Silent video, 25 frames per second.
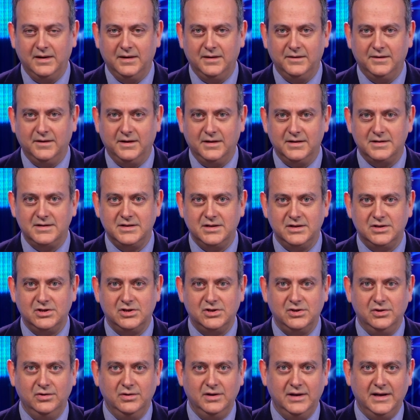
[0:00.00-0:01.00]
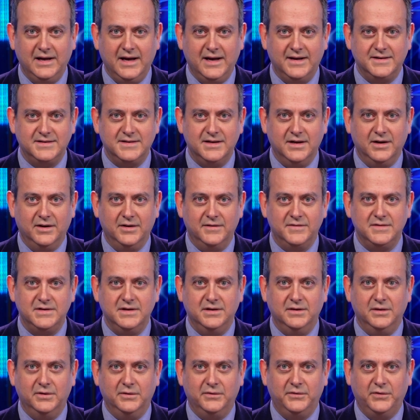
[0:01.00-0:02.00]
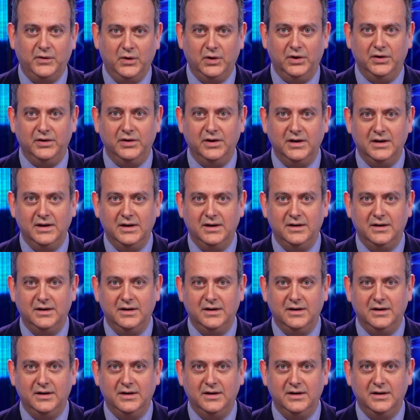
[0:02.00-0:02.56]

That it's just shooting ourselves in the foot